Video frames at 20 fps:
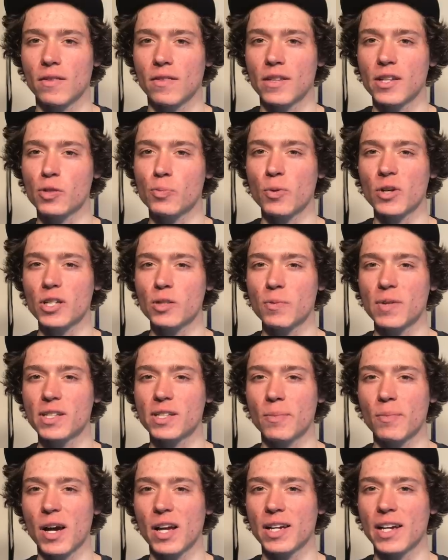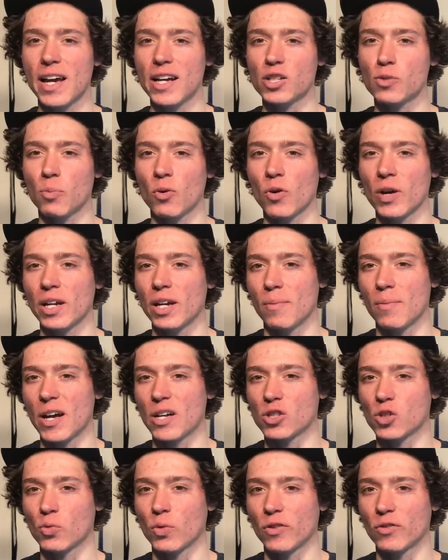This brings me to my next point
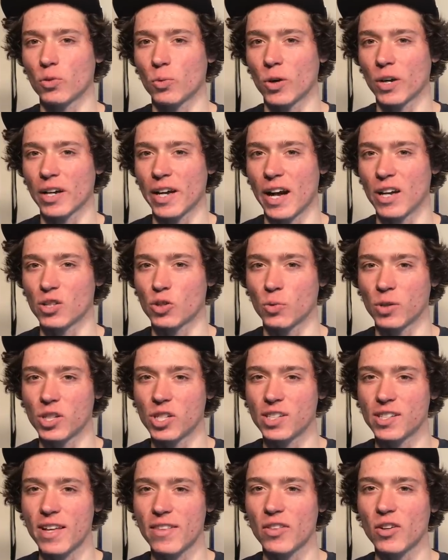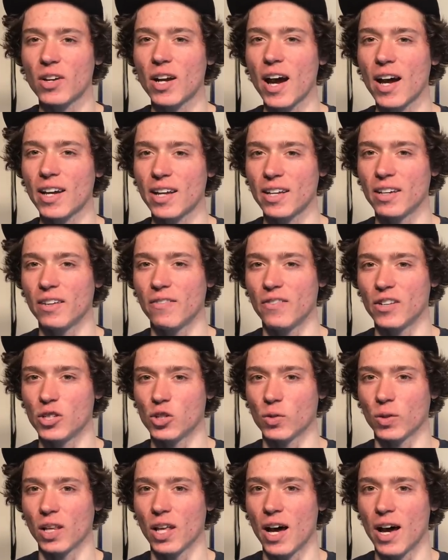about Zwift workouts, which is that they're not
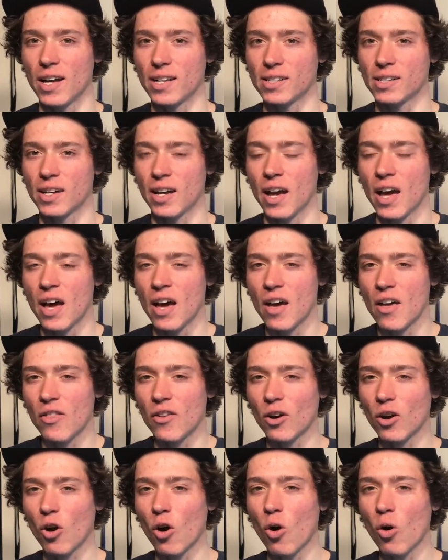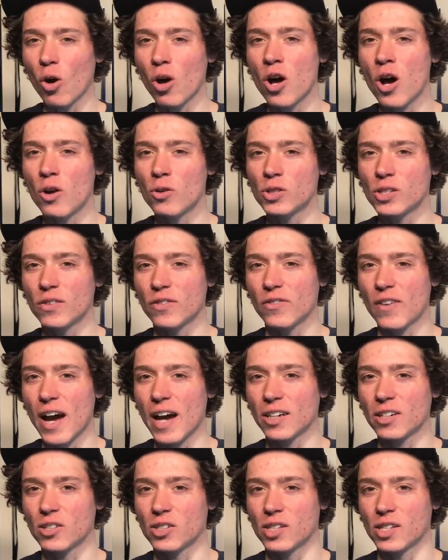individualized. There are a whole host of
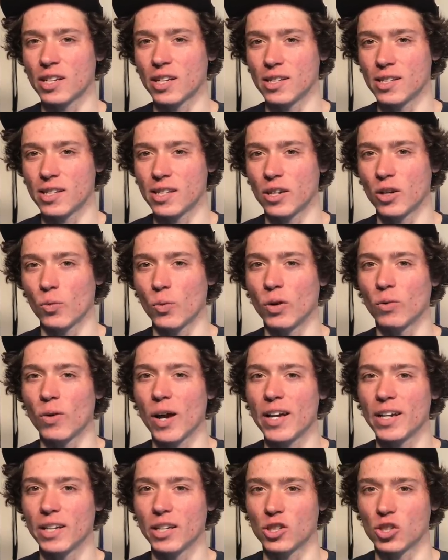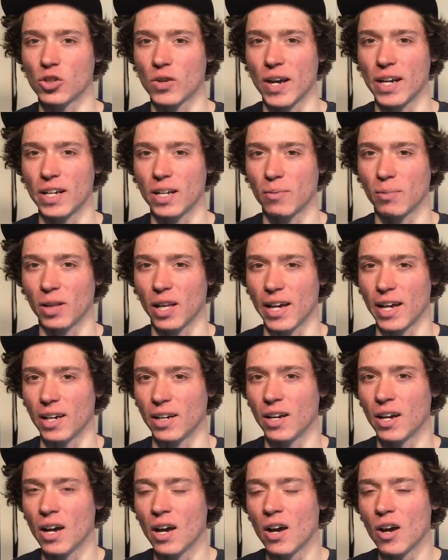factors to consider when writing a training
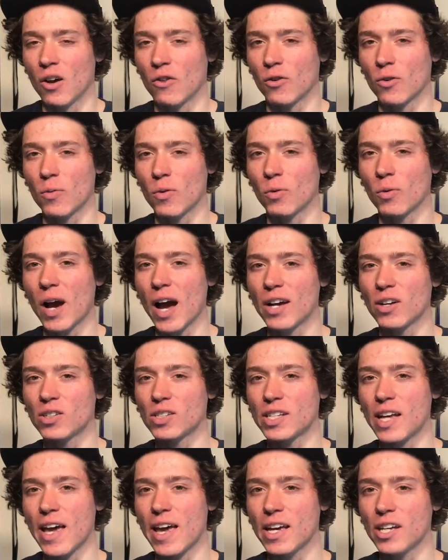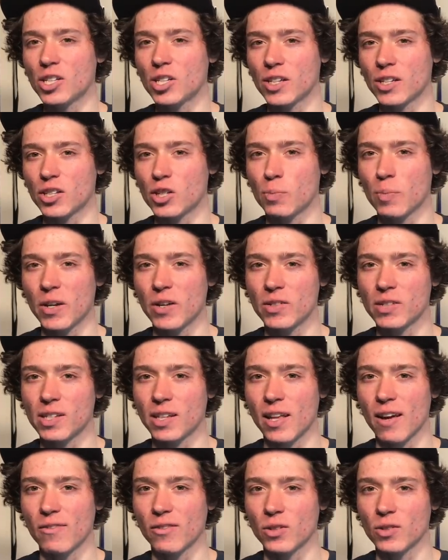plan, from the rider's age and experience
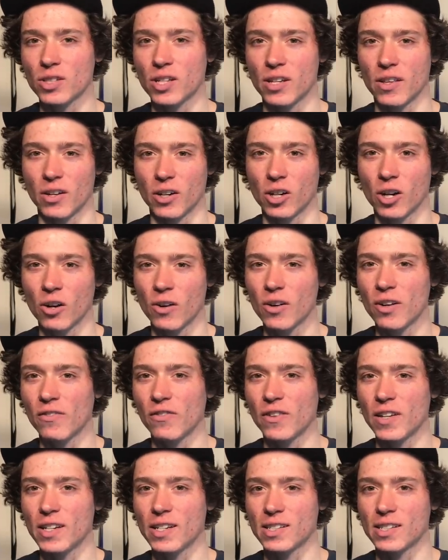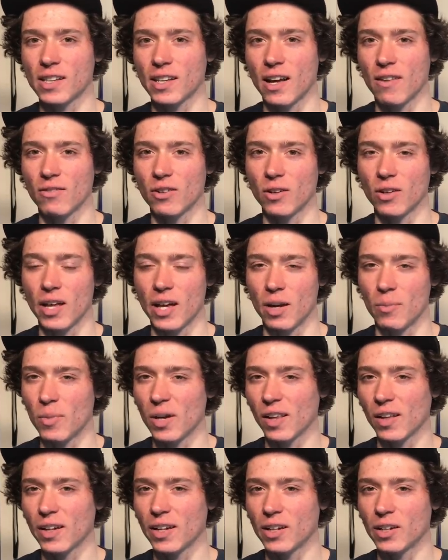level to their current fitness level and
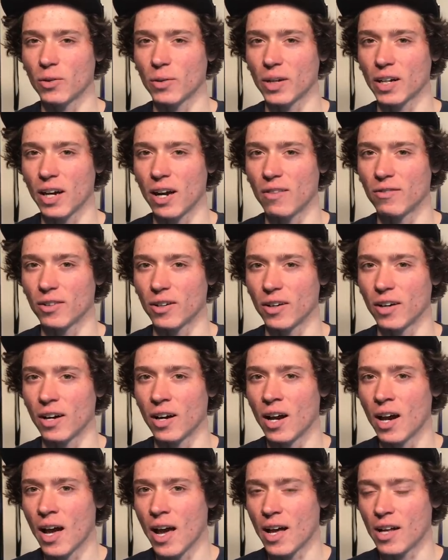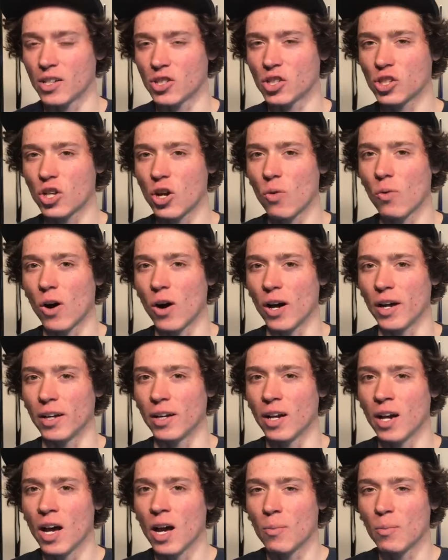ability to recover, and so
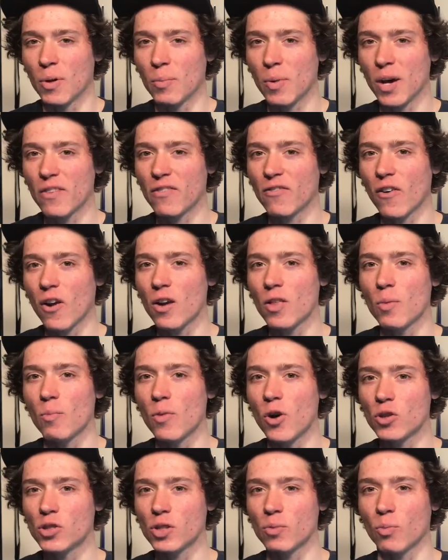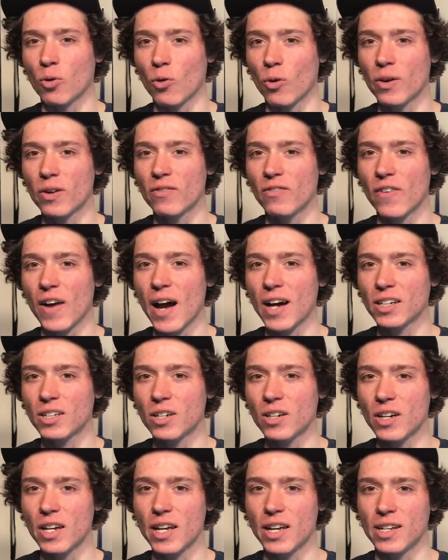on, but by far the most important
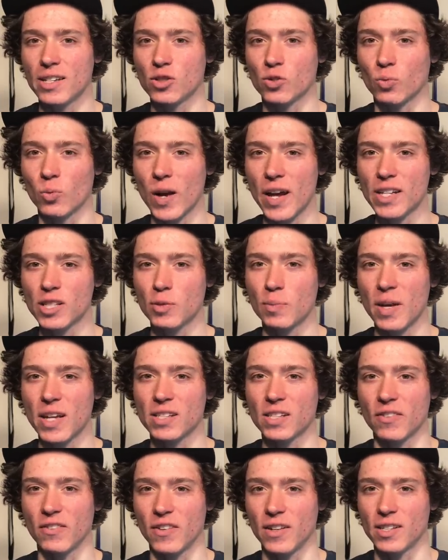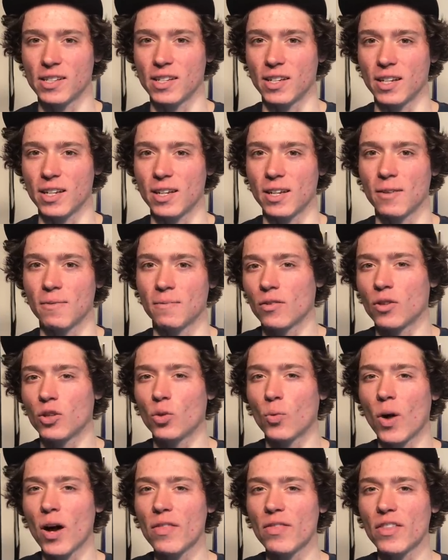factor is race specificity.
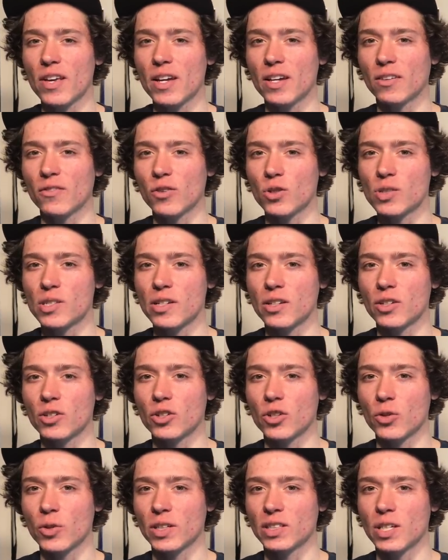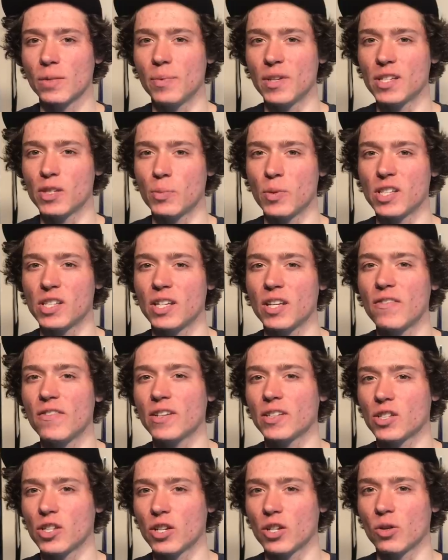You want the intervals that you're doing to be
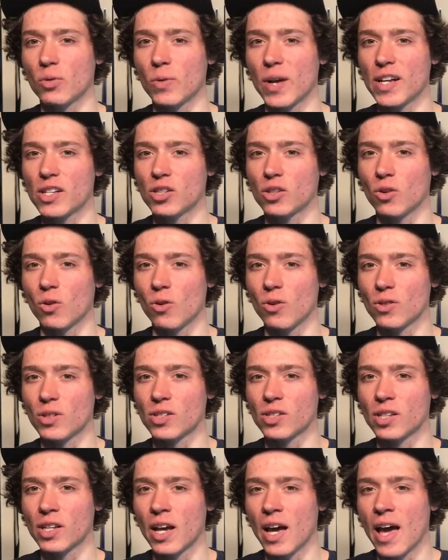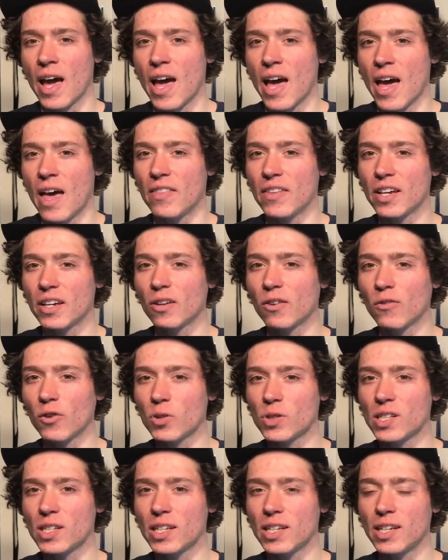specific to your race goals, and the
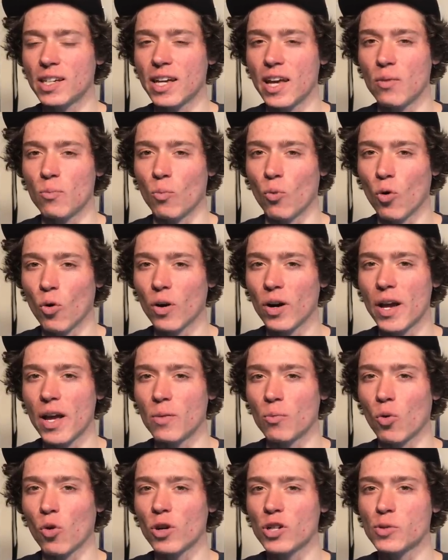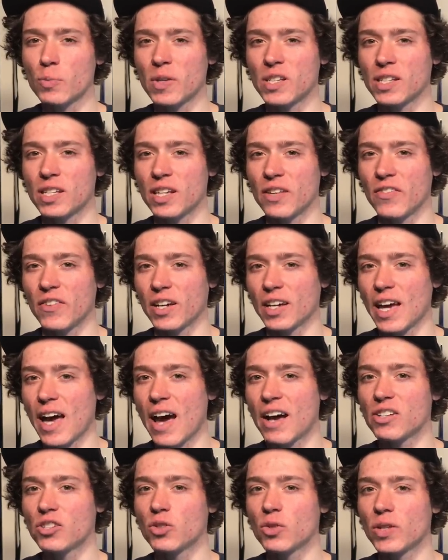intervals need to get more and more specific
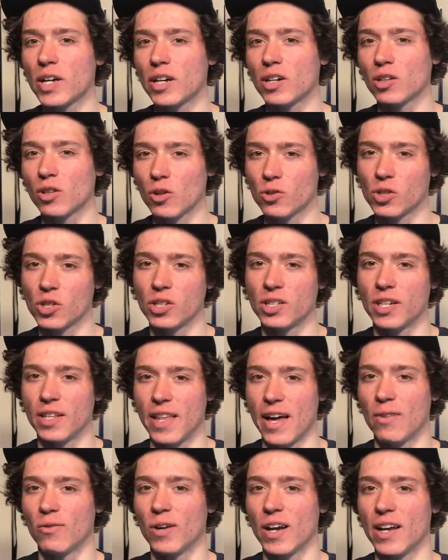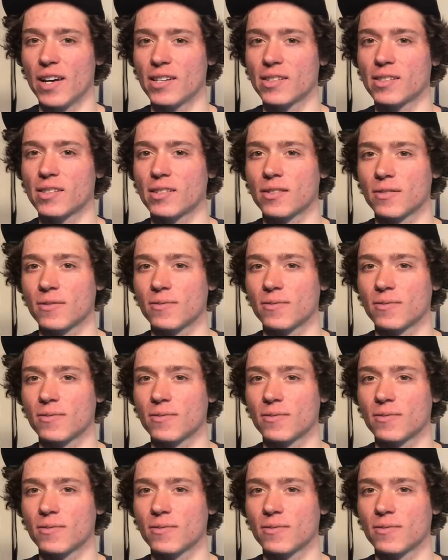as you get closer to that race.